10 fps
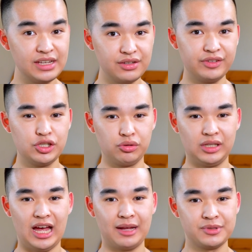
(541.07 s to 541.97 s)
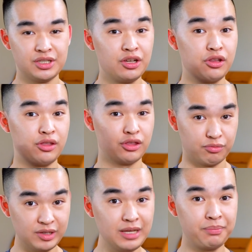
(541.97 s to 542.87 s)
individual labs,
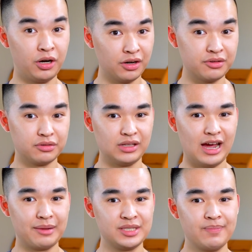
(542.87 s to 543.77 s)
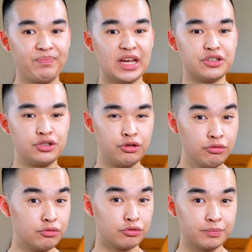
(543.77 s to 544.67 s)
3 partner labs, and
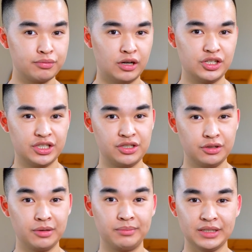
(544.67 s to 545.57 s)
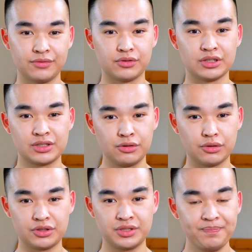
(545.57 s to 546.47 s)
2 group projects to complete for this
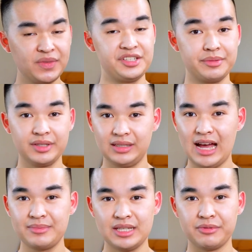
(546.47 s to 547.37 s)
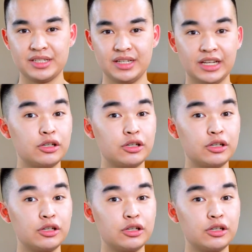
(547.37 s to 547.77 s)
course. Some of the labs that we did